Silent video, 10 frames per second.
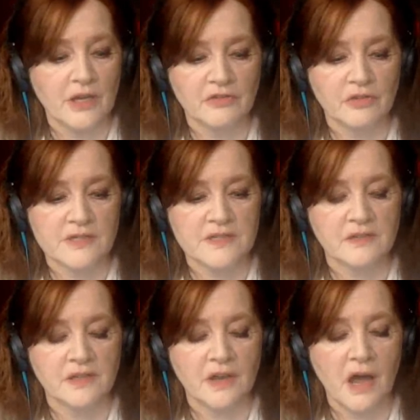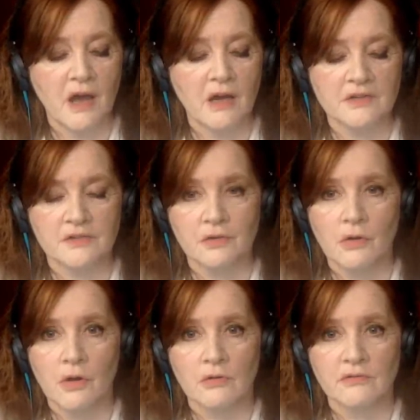were interested in art,
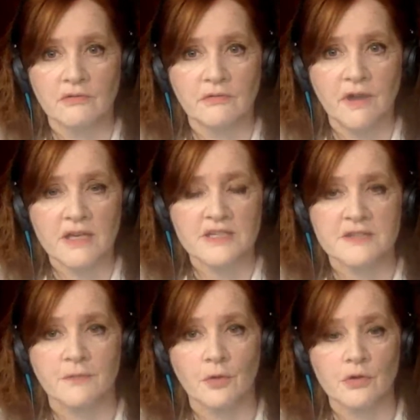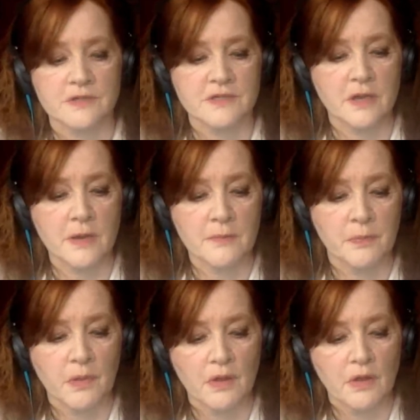or vice
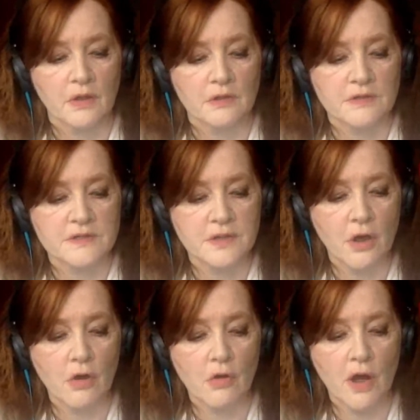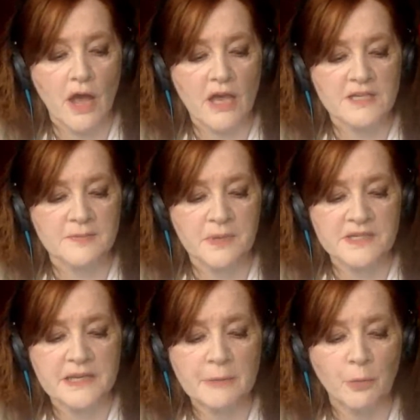versa. So
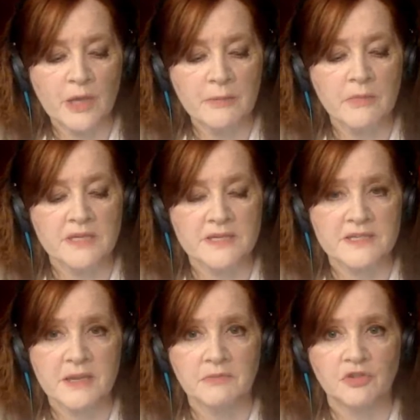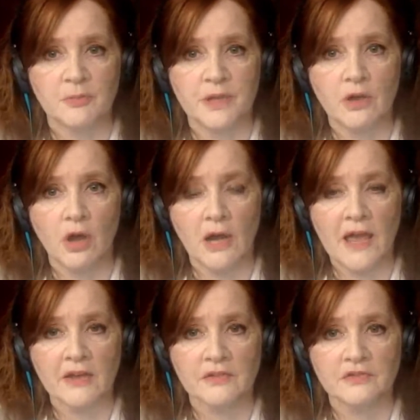especially women seem to be
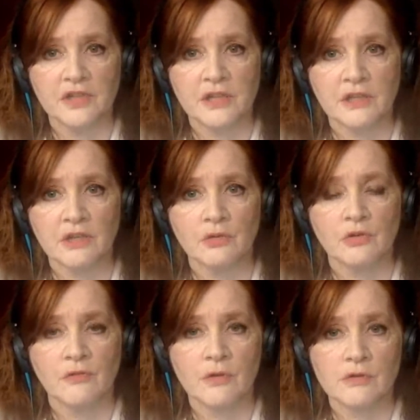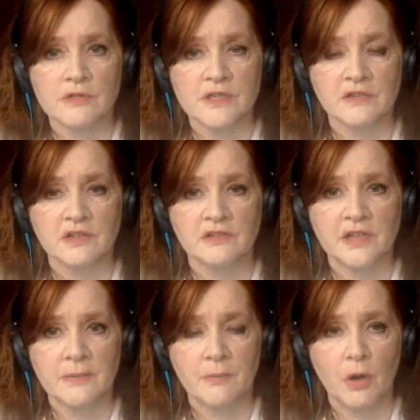collecting university
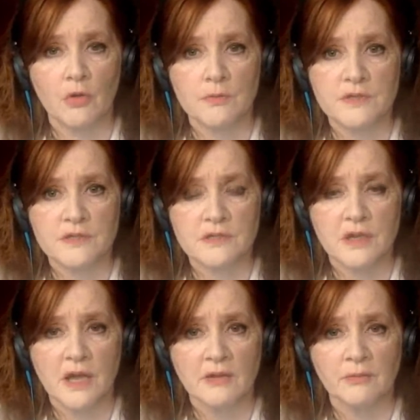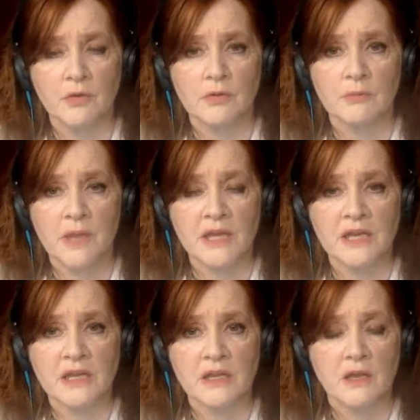diplomas, and
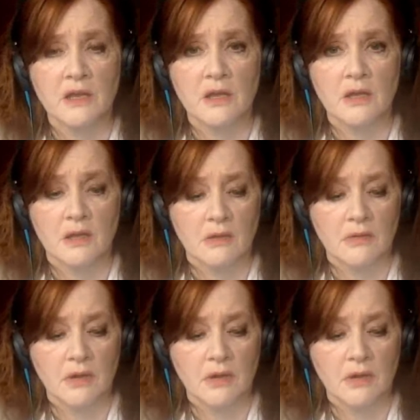many